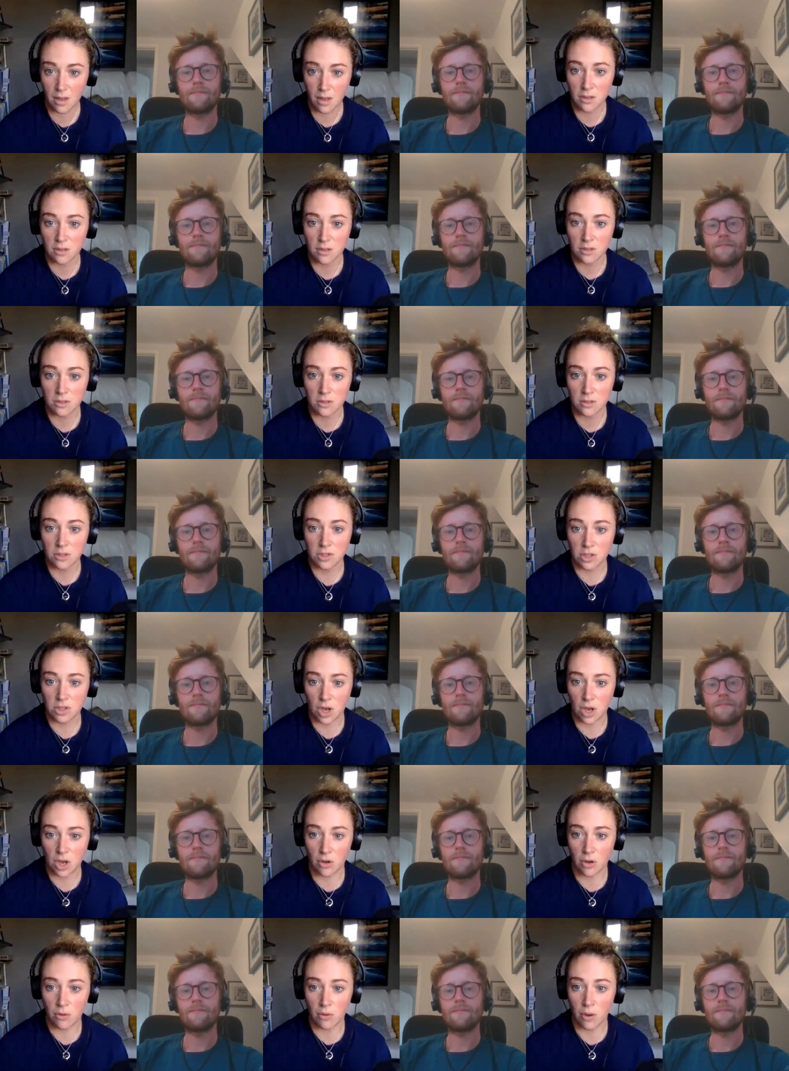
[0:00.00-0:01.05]

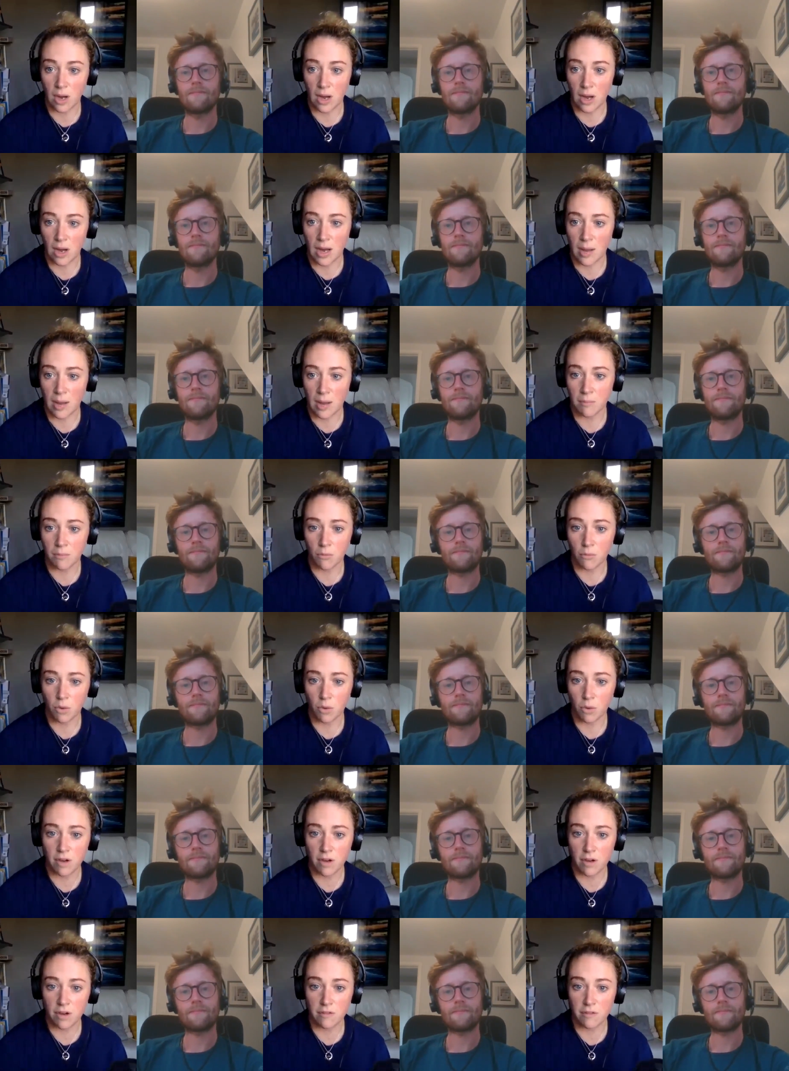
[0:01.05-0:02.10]
Speaker 1: So, um, one of
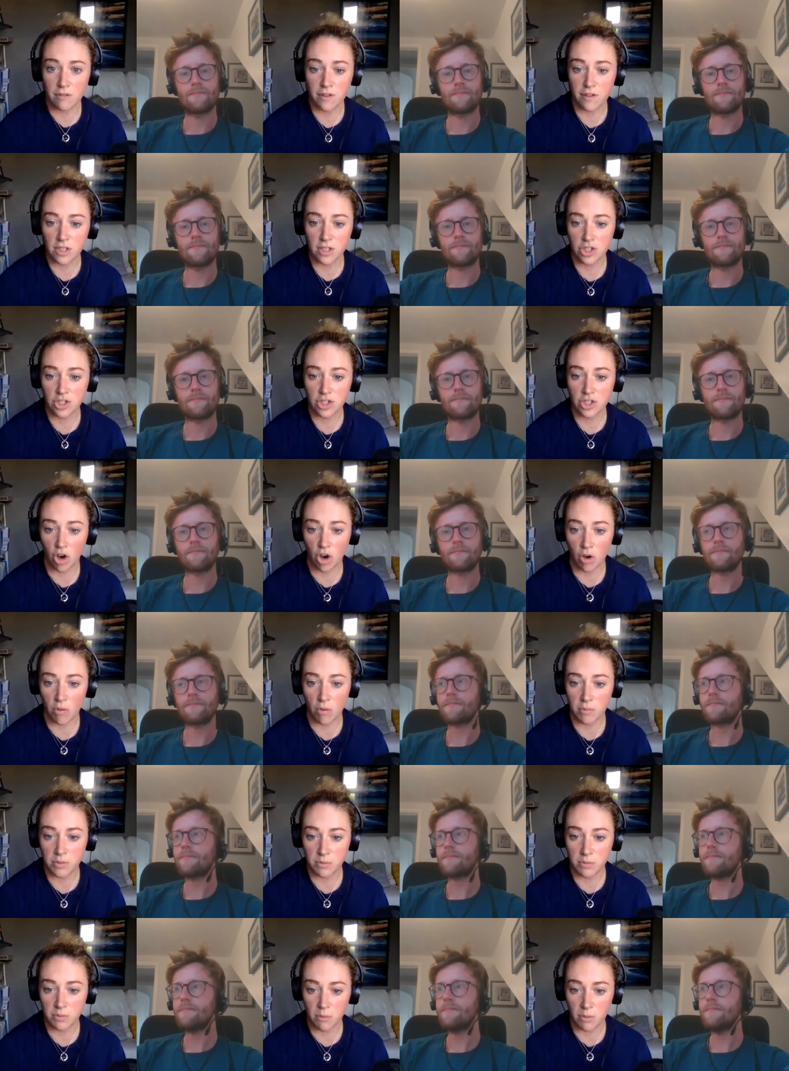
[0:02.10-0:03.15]
our first
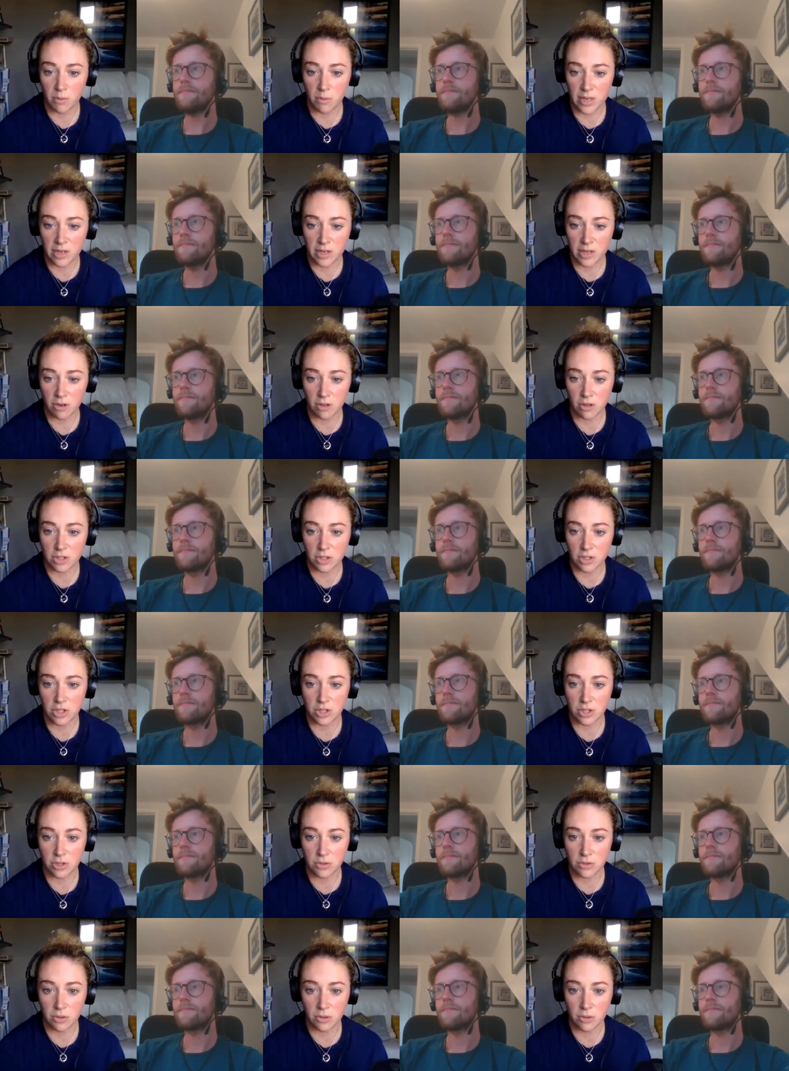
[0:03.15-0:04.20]
jobs when we got
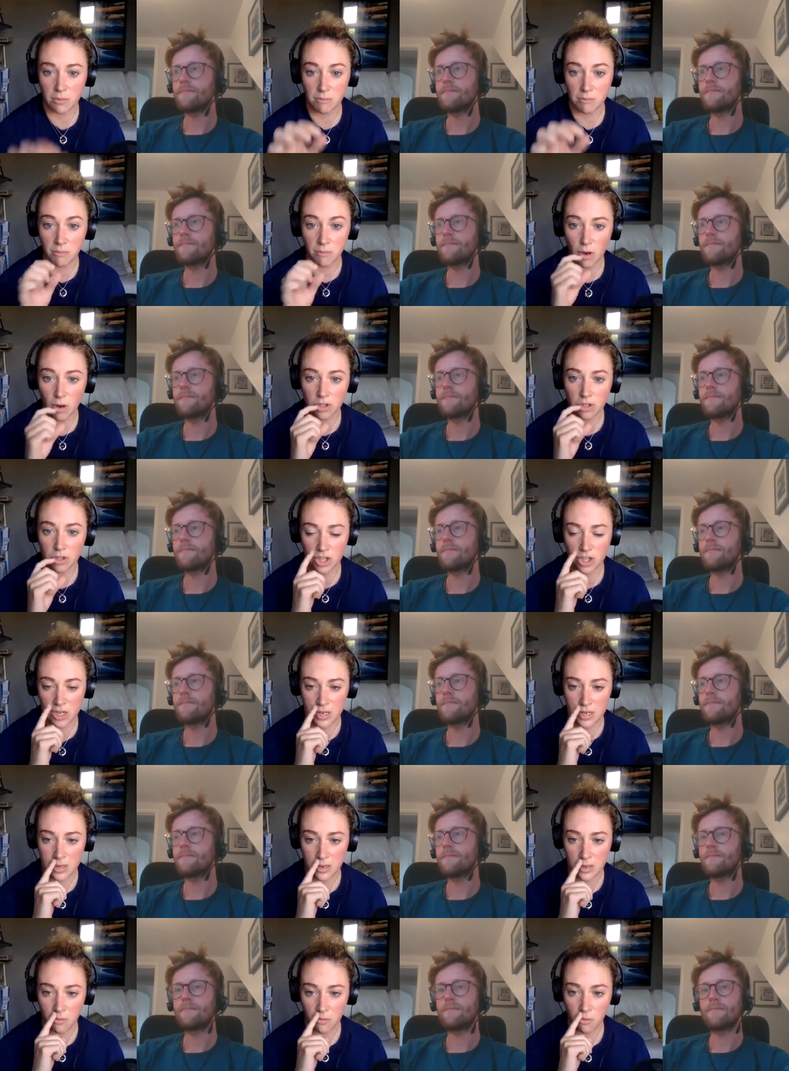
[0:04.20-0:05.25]
to
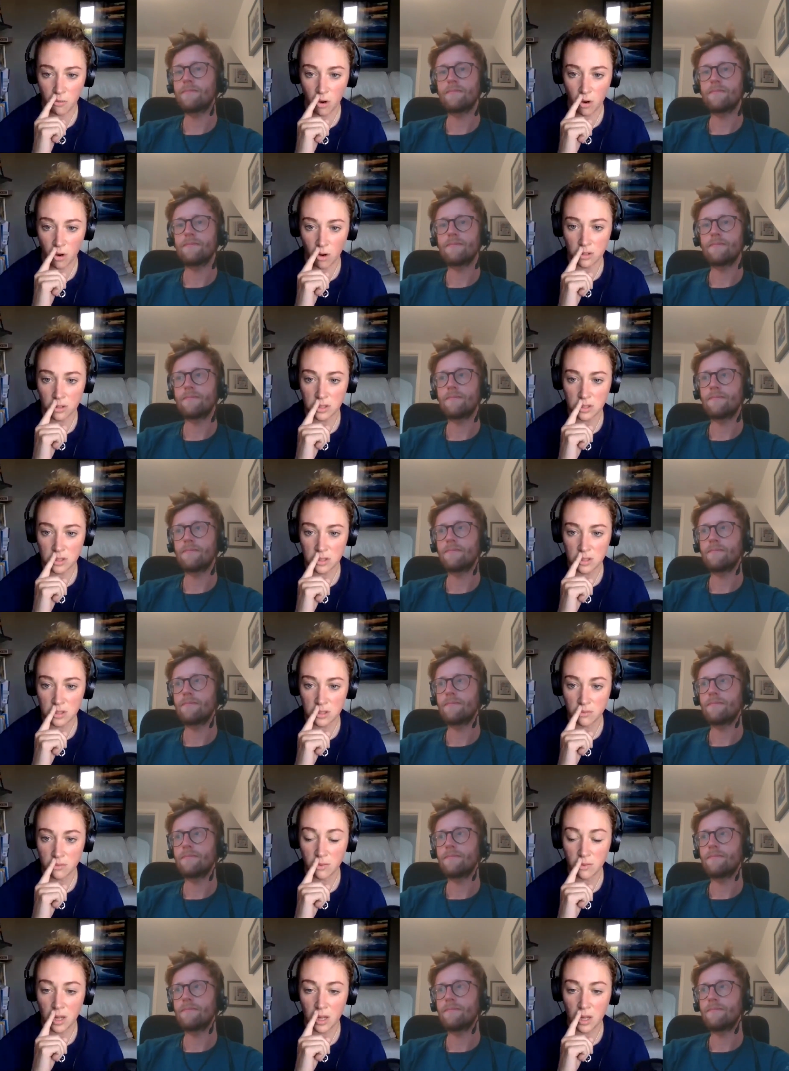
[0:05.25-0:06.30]
Moshi was
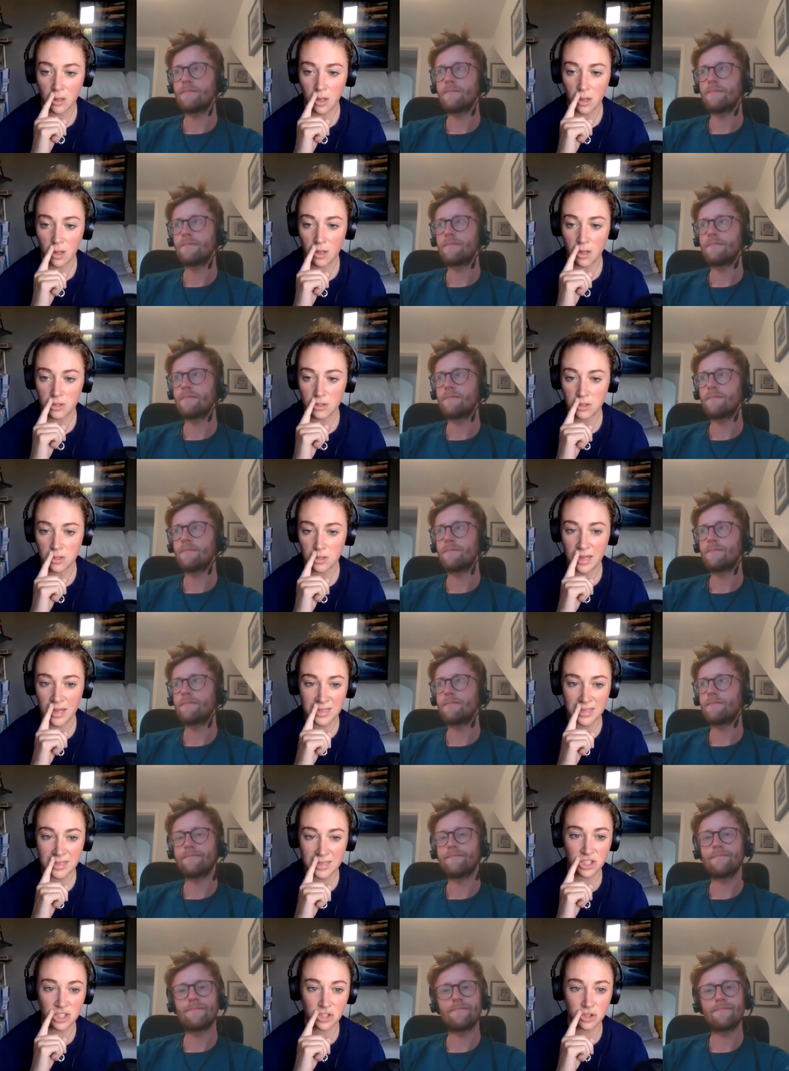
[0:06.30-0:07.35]
well, let's
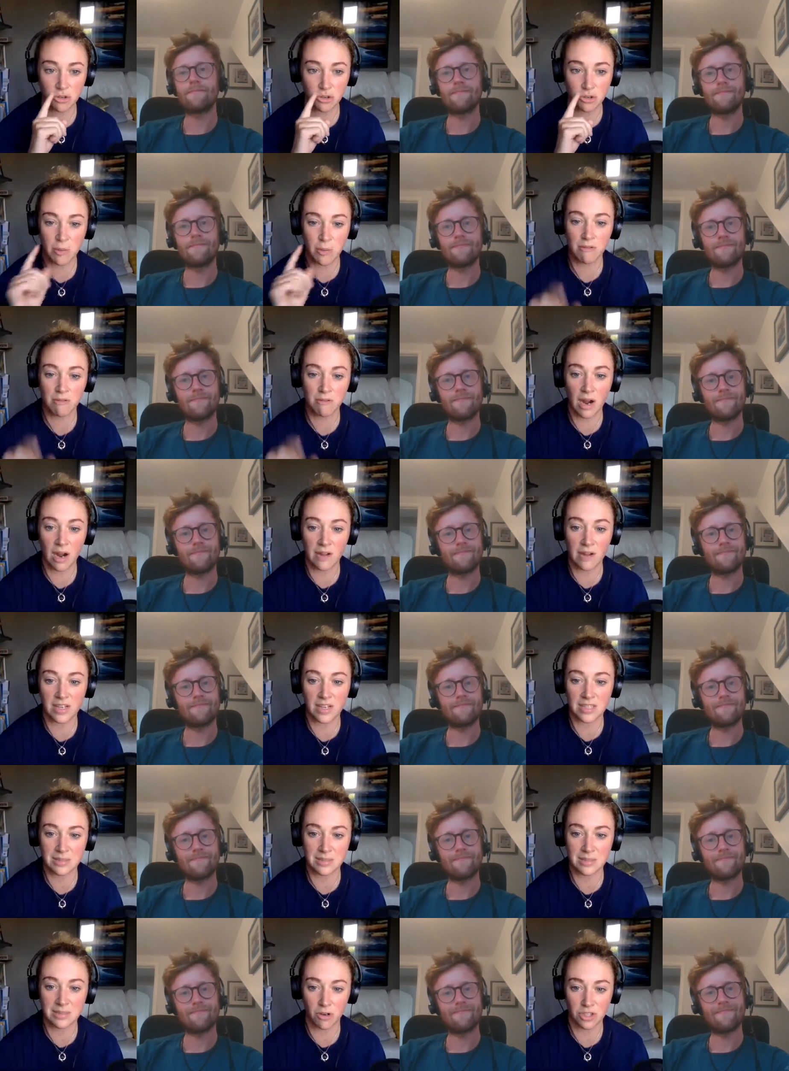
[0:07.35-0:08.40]
actually just talk about arriving
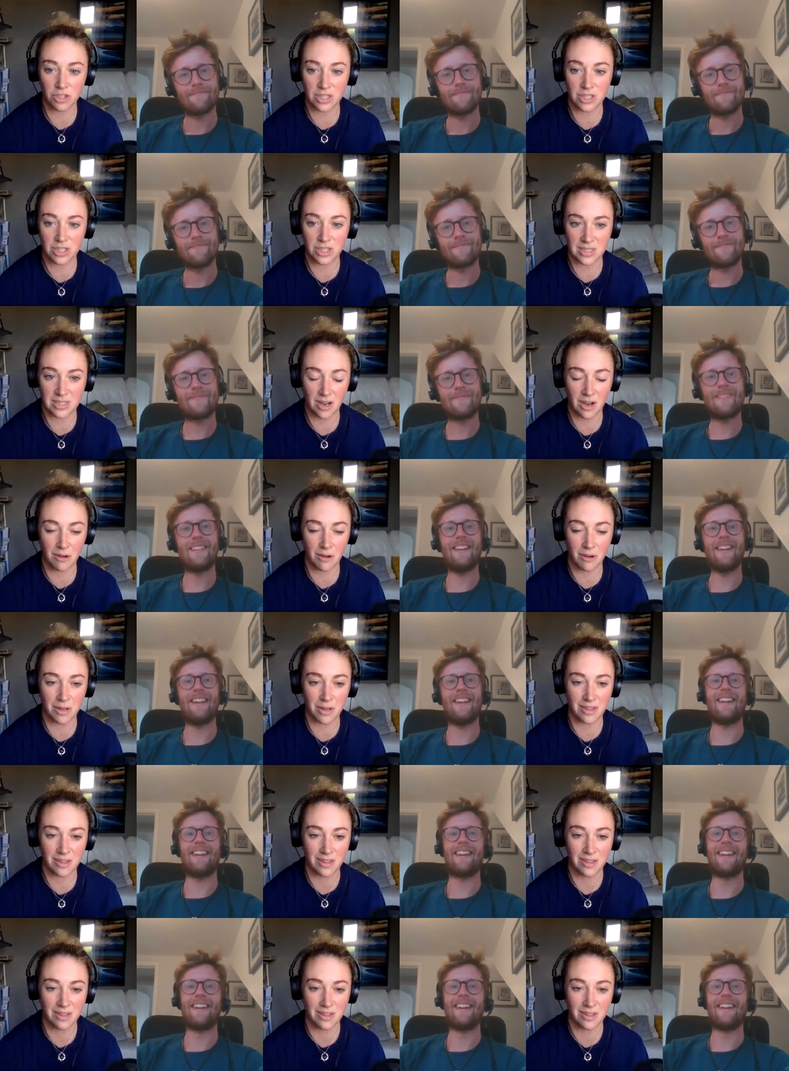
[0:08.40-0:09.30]
into Moshi to start with.